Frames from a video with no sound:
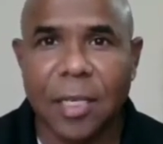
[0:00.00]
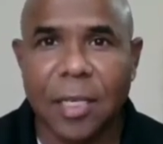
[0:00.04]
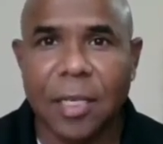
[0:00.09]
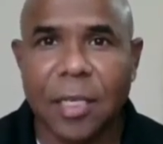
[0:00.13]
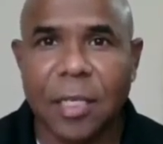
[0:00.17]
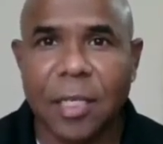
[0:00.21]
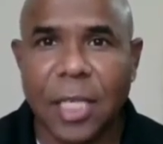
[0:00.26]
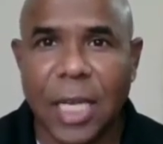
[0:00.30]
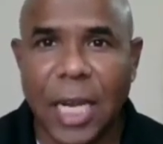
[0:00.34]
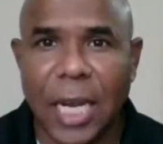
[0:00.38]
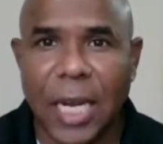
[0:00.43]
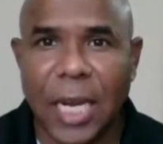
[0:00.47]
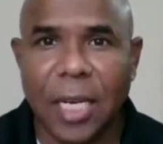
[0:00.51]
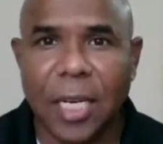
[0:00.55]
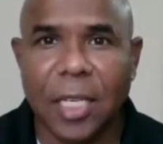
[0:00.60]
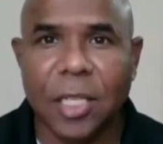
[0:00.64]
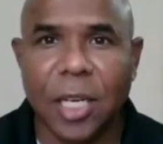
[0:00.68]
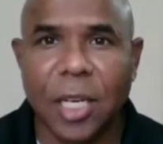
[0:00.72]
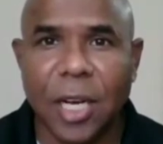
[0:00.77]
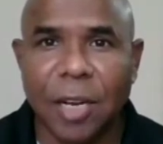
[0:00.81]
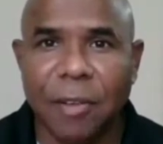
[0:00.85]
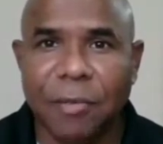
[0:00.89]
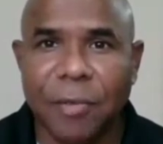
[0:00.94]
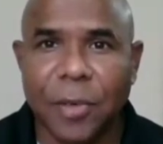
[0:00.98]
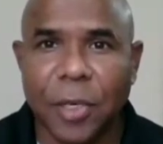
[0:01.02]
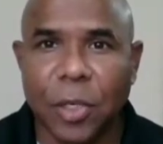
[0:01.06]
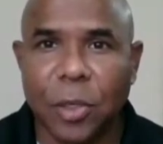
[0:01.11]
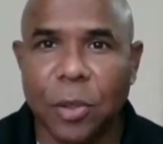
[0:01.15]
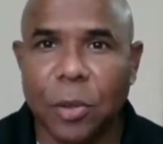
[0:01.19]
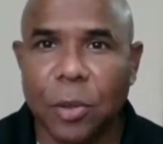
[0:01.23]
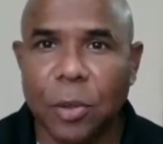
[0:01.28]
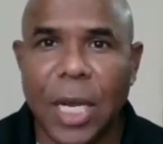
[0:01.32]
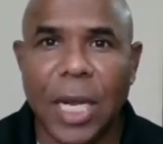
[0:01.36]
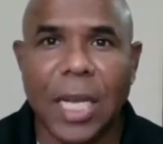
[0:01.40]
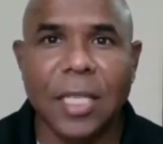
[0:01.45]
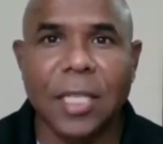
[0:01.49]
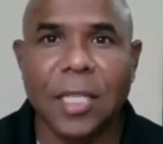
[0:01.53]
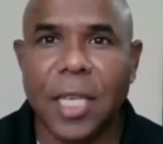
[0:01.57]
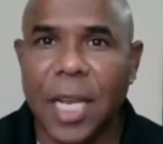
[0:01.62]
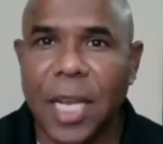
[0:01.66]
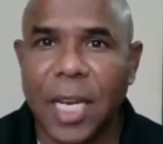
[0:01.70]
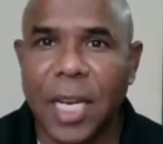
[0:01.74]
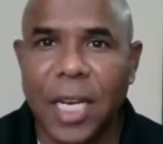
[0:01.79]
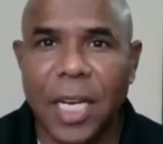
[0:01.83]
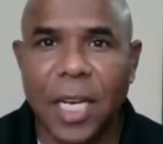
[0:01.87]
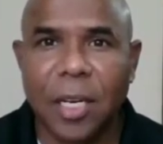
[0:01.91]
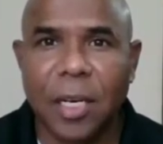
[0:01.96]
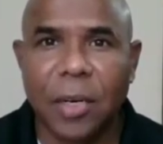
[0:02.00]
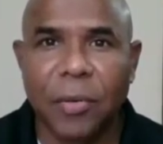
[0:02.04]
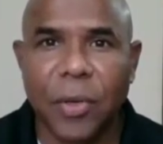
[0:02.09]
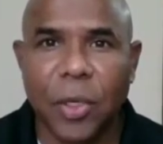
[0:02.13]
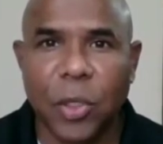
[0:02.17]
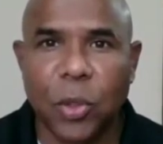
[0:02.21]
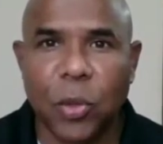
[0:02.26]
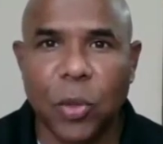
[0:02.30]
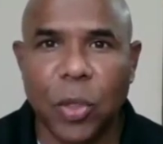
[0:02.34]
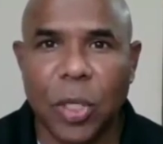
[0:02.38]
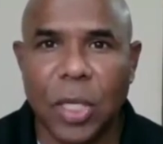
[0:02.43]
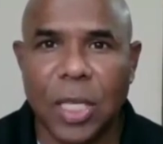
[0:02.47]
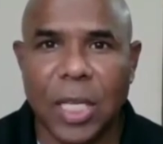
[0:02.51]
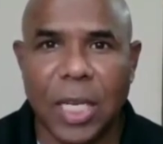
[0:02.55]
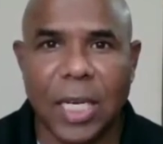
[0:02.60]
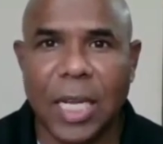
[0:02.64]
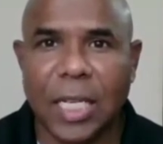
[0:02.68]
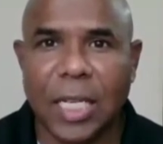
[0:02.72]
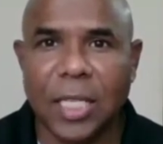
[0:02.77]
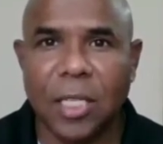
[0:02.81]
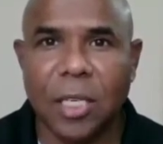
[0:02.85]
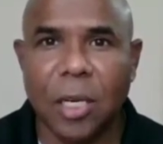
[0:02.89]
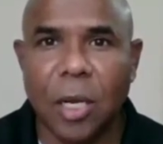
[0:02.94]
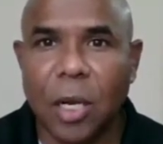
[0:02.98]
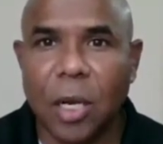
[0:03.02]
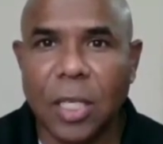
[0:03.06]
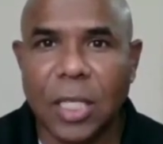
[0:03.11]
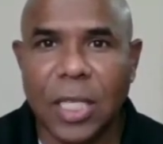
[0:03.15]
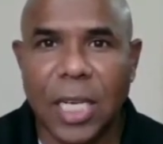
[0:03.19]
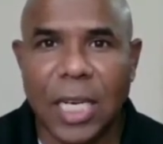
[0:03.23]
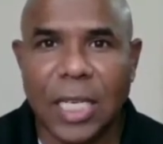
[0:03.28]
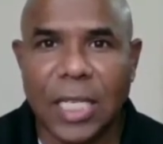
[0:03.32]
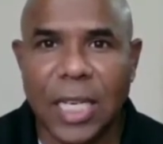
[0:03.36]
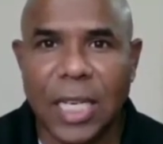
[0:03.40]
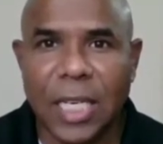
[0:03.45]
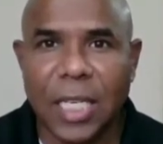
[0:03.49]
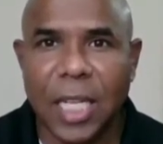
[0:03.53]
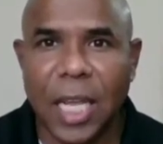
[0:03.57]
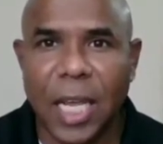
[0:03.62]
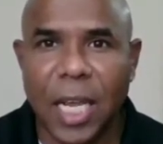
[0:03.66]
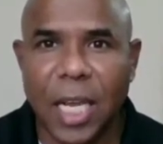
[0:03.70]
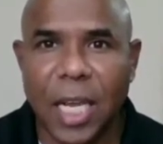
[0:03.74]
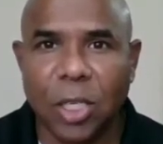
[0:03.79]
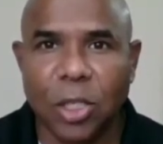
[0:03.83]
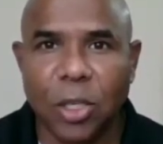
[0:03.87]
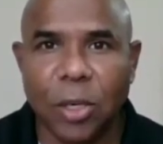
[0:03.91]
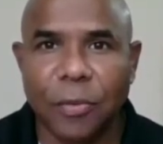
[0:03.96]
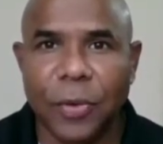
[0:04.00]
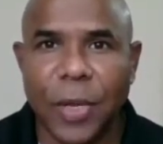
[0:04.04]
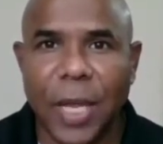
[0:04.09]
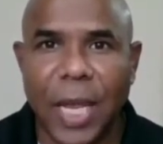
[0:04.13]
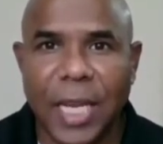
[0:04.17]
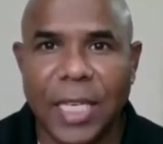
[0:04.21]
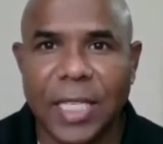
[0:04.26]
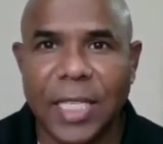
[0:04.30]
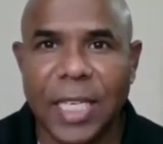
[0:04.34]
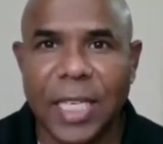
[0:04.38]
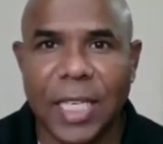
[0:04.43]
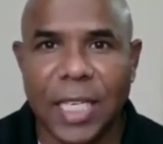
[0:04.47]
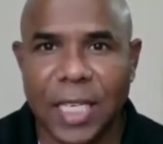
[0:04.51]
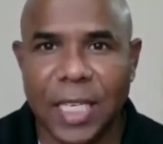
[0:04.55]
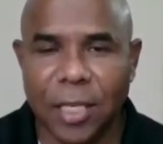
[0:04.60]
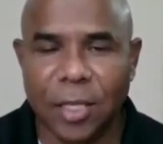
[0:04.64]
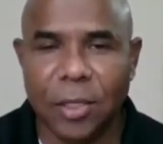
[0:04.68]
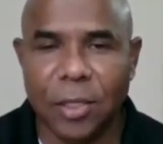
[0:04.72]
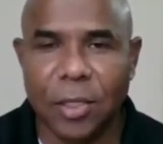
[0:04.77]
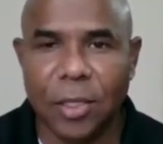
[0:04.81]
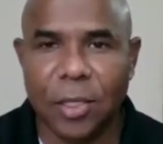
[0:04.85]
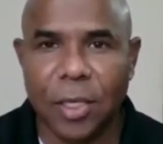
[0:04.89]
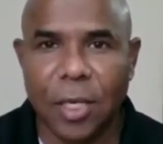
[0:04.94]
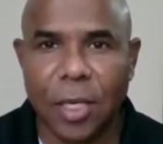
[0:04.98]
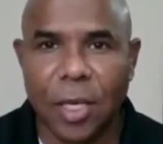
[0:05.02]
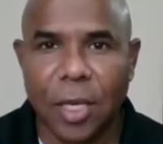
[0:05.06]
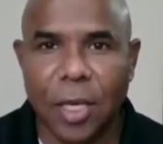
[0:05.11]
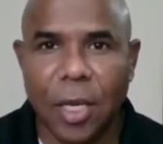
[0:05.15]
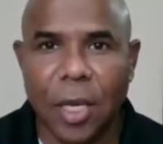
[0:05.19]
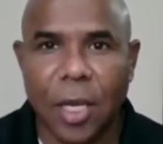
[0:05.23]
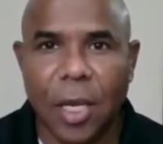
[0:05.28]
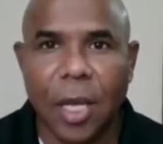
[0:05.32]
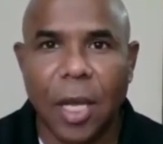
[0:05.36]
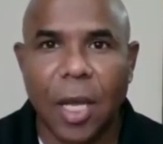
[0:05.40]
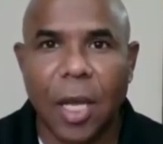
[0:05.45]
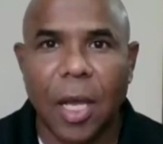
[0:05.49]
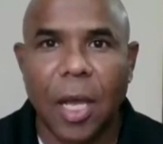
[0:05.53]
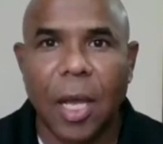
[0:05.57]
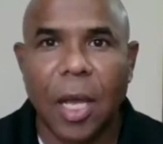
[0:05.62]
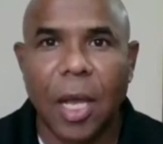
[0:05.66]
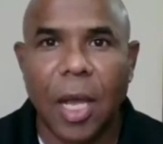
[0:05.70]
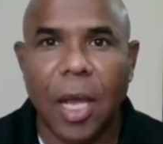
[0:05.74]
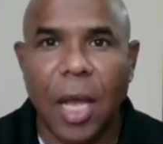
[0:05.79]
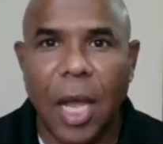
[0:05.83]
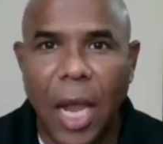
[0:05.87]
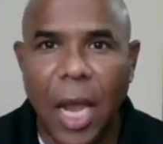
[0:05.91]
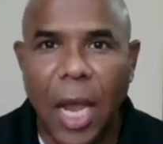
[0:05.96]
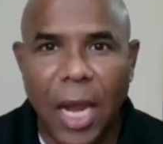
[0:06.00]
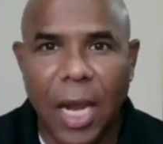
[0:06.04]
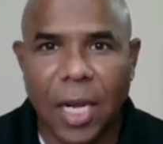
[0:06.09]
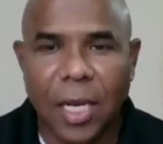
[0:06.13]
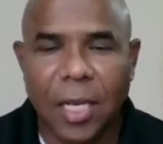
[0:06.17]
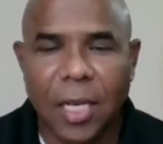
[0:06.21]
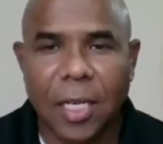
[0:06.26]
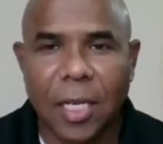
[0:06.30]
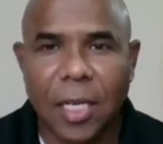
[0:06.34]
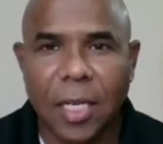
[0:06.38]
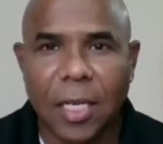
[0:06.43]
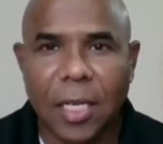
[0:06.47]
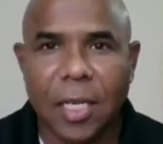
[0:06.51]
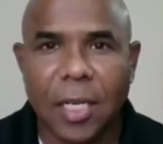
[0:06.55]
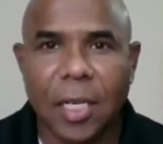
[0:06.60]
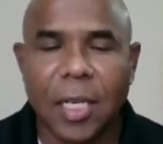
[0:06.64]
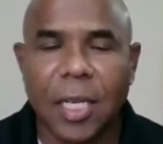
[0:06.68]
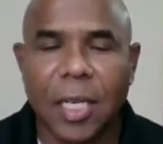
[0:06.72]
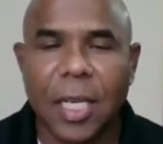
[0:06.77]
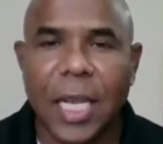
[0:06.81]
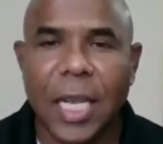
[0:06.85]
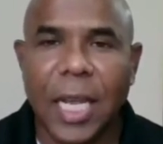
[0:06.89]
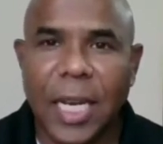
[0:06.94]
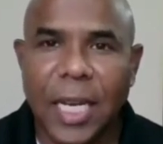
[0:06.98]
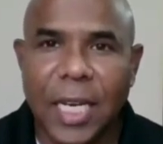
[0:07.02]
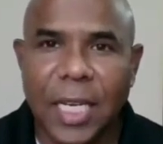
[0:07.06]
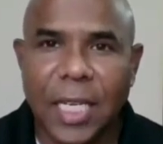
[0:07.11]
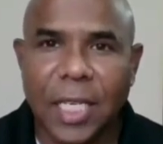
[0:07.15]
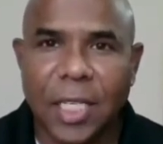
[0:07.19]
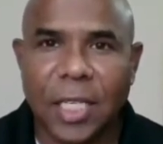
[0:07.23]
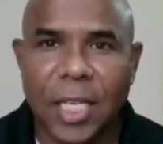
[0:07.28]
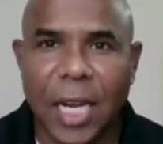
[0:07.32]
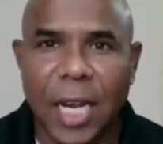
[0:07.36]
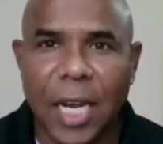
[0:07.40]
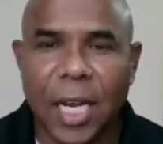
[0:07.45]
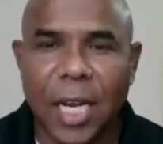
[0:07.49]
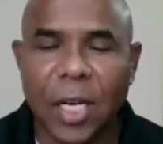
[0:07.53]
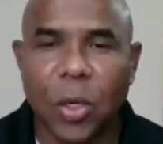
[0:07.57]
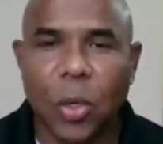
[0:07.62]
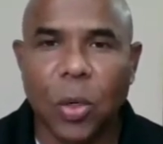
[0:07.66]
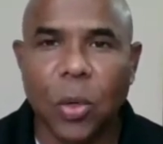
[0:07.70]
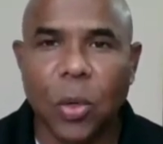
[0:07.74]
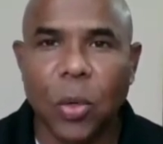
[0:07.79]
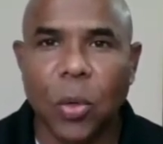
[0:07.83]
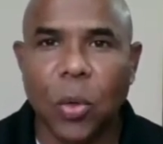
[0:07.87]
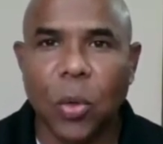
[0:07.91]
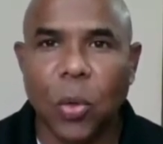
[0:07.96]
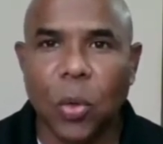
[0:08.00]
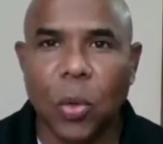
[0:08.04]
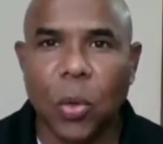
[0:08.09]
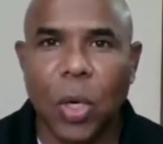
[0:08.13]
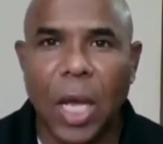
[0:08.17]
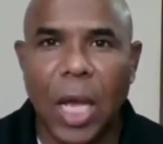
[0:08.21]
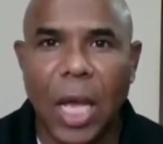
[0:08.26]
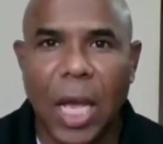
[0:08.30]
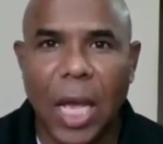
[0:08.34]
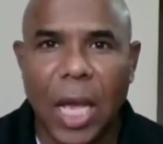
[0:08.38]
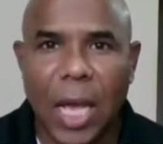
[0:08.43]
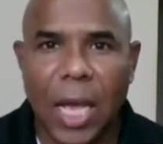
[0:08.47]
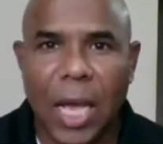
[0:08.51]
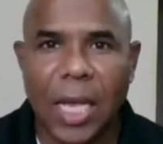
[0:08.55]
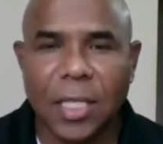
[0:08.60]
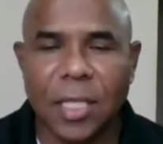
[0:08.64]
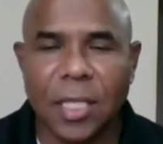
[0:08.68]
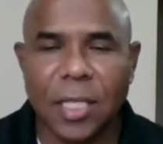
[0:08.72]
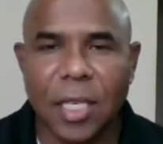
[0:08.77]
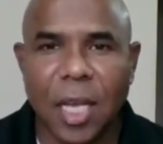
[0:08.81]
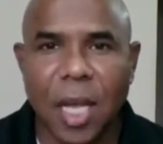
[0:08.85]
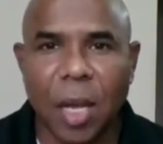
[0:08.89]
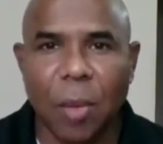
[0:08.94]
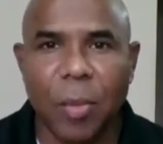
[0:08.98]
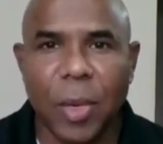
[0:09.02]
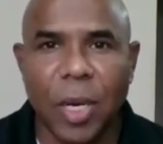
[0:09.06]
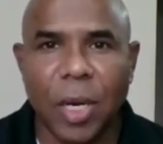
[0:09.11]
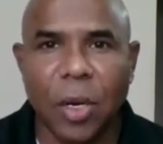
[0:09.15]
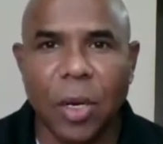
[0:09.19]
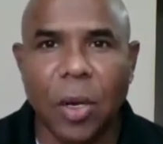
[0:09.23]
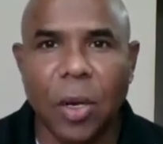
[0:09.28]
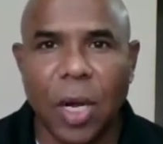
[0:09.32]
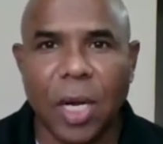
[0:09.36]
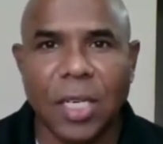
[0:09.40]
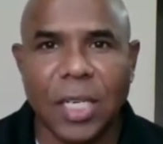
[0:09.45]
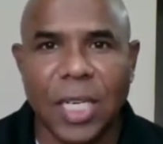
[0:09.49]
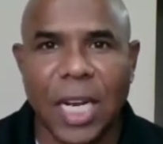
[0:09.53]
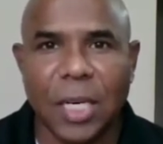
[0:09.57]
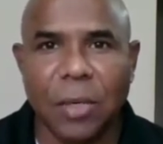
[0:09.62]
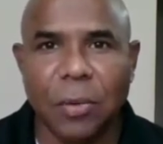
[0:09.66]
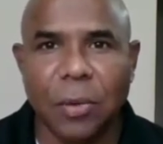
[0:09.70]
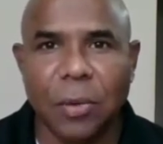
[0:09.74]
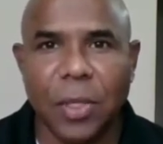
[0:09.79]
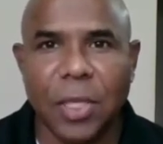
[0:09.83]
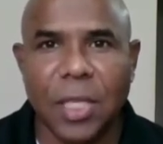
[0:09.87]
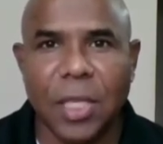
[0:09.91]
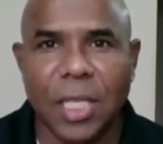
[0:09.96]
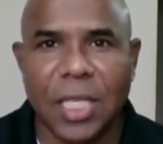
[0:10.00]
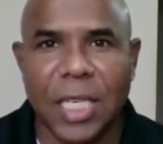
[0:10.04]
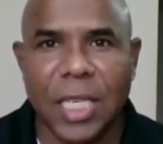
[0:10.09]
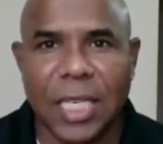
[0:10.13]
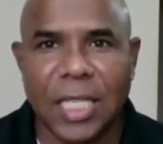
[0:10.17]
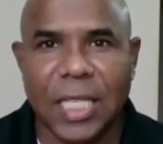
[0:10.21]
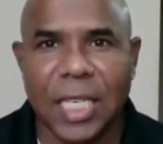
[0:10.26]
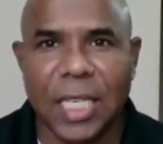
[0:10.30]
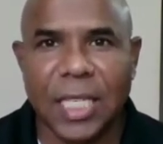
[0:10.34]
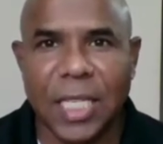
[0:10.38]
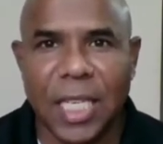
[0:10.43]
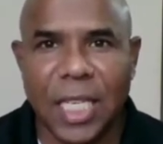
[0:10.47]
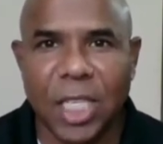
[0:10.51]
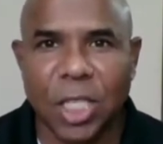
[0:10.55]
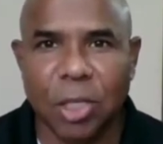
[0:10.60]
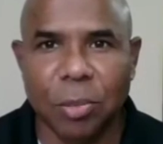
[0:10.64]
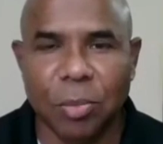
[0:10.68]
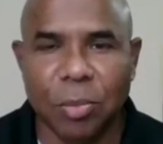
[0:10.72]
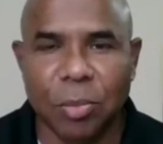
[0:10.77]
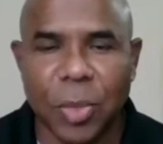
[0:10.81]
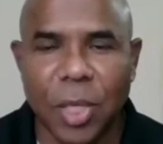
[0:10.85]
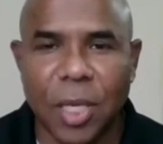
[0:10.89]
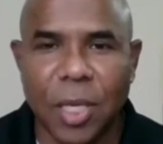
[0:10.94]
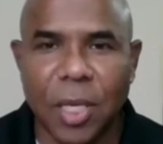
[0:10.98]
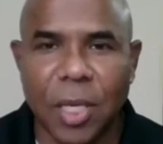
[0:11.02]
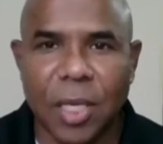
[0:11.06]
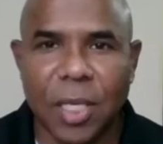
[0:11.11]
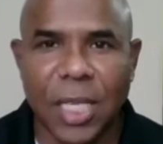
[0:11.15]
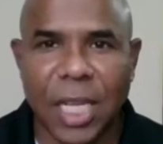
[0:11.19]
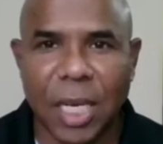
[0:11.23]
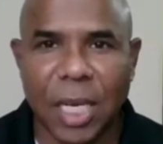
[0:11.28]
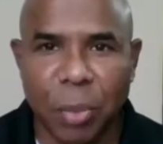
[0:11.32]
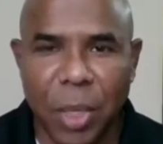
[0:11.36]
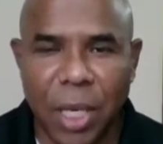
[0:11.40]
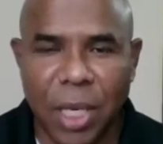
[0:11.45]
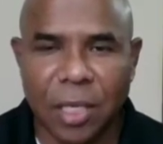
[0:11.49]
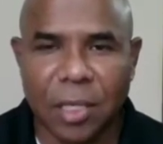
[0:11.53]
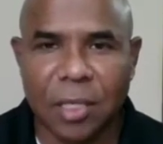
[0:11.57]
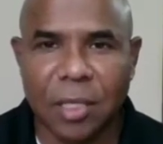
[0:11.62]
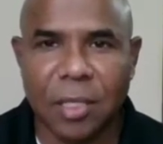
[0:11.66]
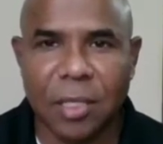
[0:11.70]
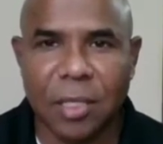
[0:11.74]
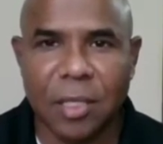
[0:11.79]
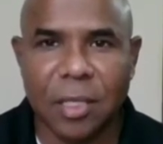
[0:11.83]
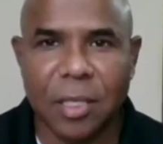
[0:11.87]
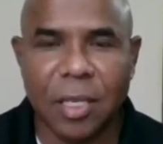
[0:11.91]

child is referred to as any individual that has not attained the age of 18 years. And any child who has come in contact with the JJ system. That means